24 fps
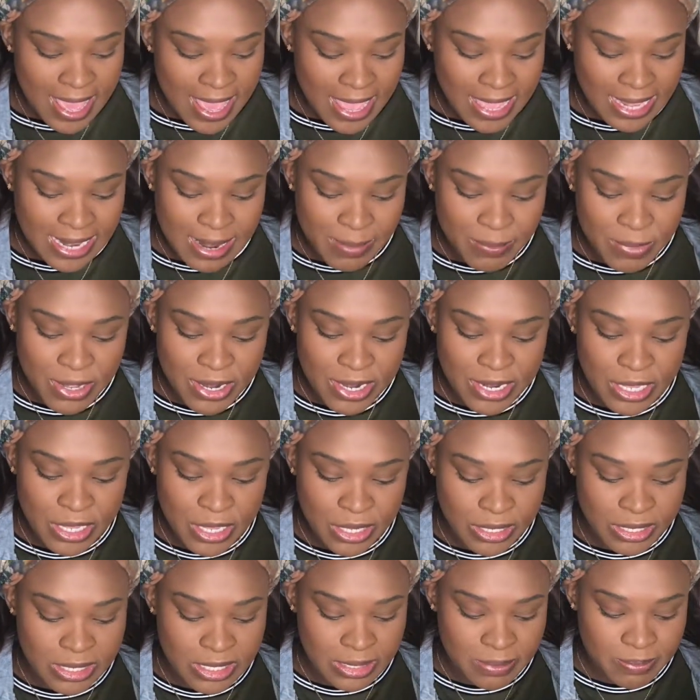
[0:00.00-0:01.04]
And I'm gonna
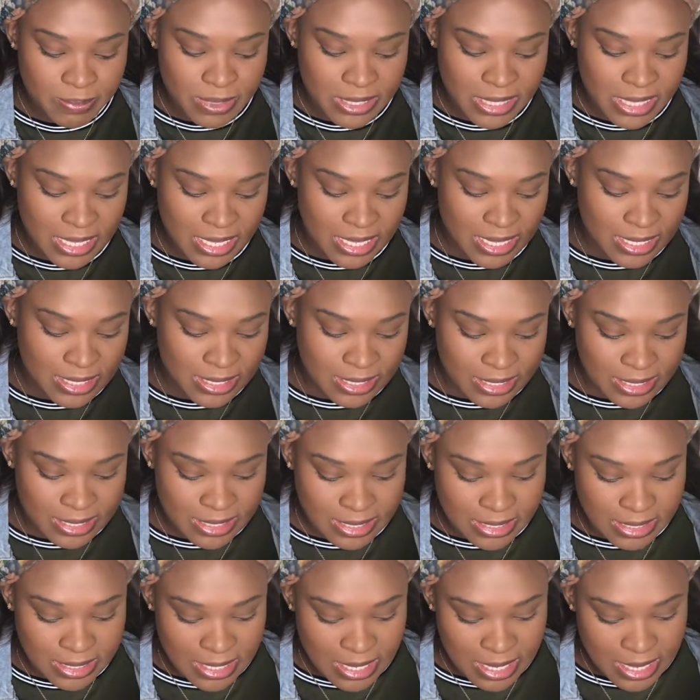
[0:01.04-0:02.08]
dip
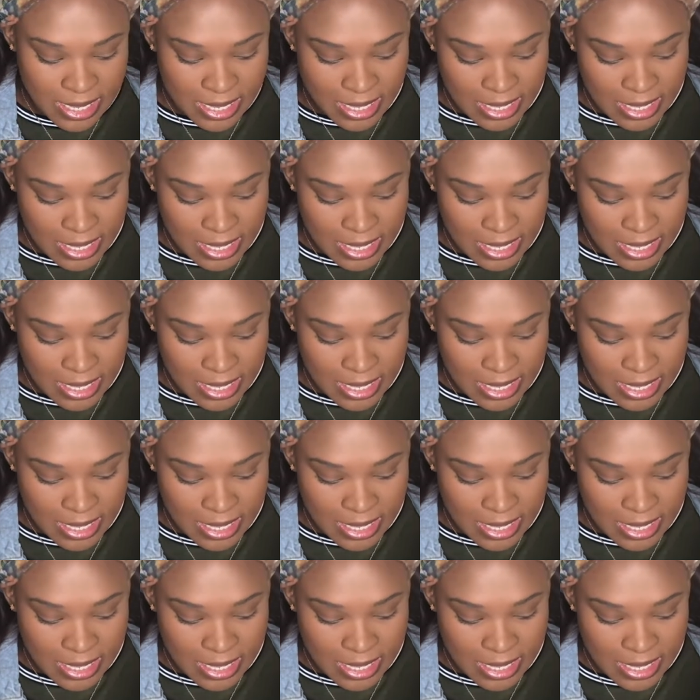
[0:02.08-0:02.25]
this.